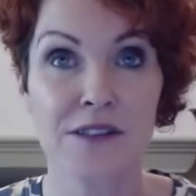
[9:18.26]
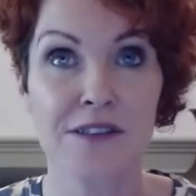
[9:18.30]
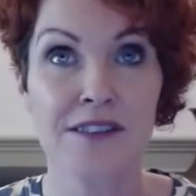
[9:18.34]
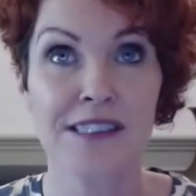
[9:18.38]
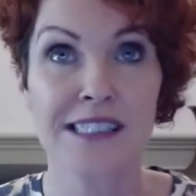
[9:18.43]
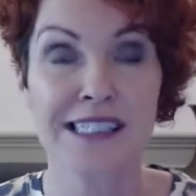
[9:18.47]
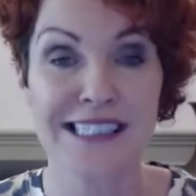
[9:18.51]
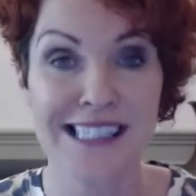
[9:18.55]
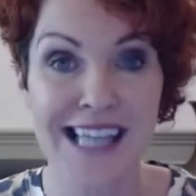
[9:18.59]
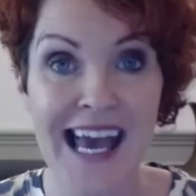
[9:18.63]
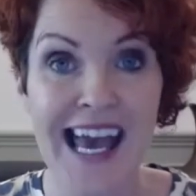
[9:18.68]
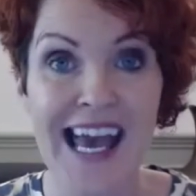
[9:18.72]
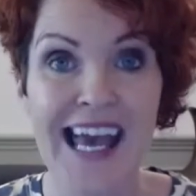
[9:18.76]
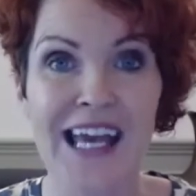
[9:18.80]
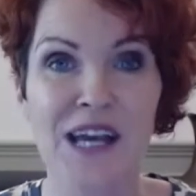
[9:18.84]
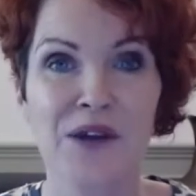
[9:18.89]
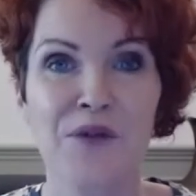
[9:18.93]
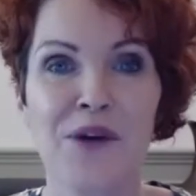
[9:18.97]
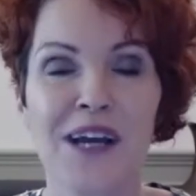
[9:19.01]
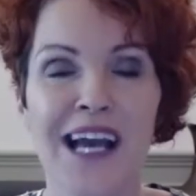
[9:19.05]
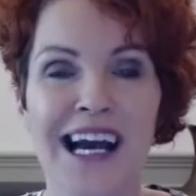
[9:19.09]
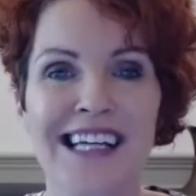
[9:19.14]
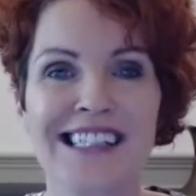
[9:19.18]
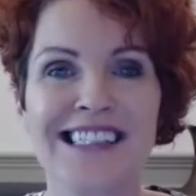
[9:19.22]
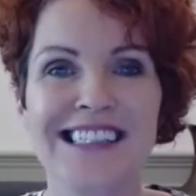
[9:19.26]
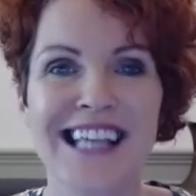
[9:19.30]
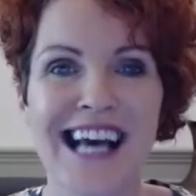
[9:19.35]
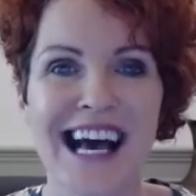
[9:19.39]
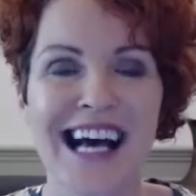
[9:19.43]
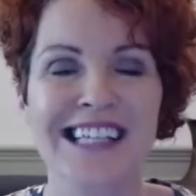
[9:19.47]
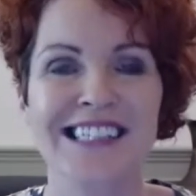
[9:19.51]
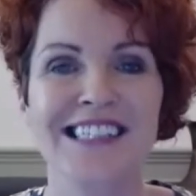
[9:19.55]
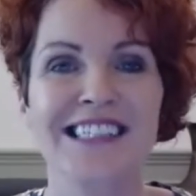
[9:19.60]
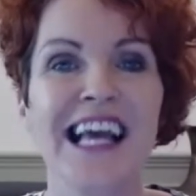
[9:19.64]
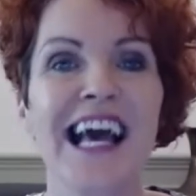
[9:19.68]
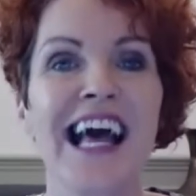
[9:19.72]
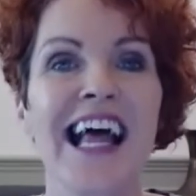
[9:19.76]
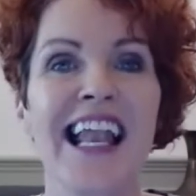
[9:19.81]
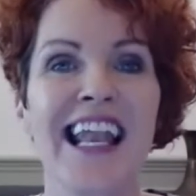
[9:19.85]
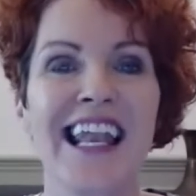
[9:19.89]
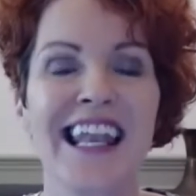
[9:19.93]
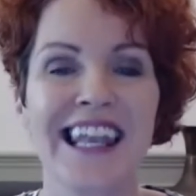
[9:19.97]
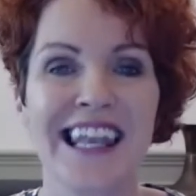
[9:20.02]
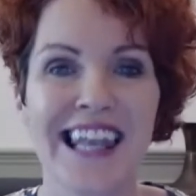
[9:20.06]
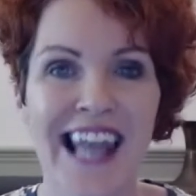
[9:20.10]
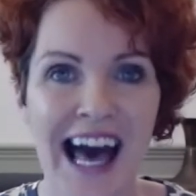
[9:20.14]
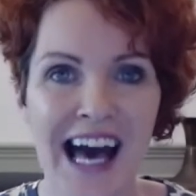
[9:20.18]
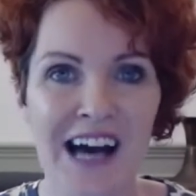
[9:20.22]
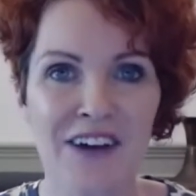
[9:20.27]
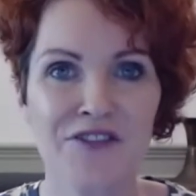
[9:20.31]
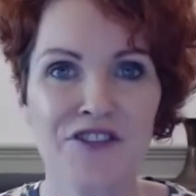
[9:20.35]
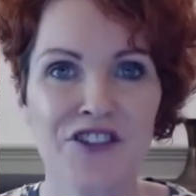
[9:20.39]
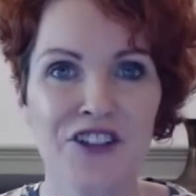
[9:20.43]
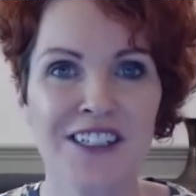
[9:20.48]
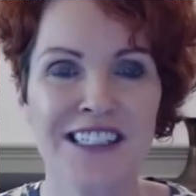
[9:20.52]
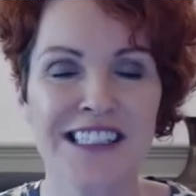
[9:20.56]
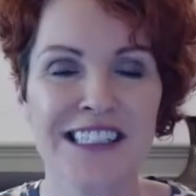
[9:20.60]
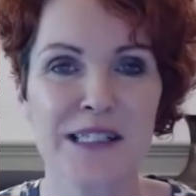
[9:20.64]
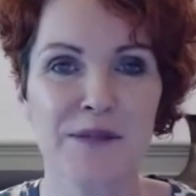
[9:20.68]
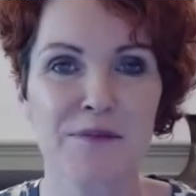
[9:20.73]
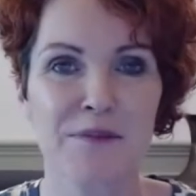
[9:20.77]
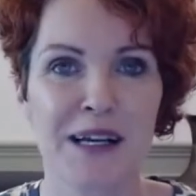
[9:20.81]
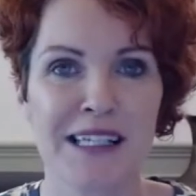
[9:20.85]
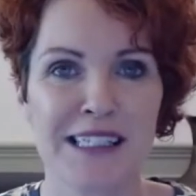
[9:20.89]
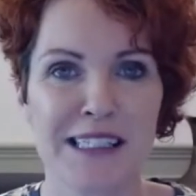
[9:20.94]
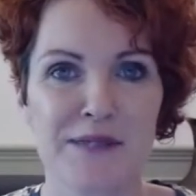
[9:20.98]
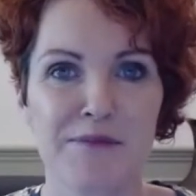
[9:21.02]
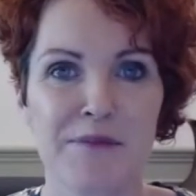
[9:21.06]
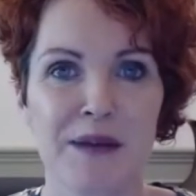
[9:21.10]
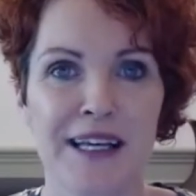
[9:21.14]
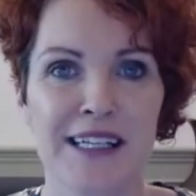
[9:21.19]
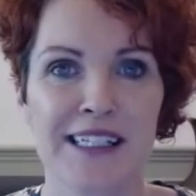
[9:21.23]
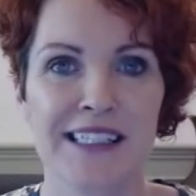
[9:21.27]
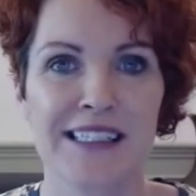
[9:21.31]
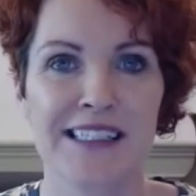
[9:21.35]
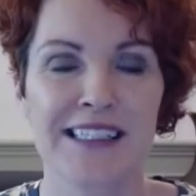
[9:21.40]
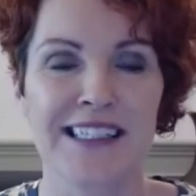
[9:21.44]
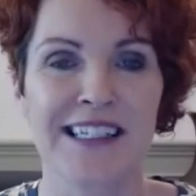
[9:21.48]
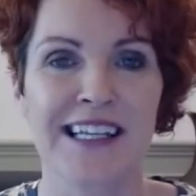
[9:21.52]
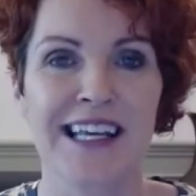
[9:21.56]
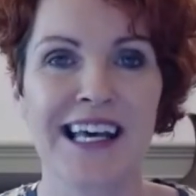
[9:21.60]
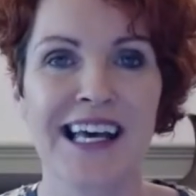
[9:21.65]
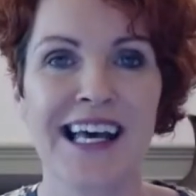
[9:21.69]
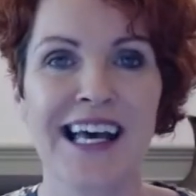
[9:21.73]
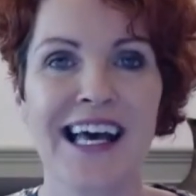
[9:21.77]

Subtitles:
today we had task, laughter is the best medicine.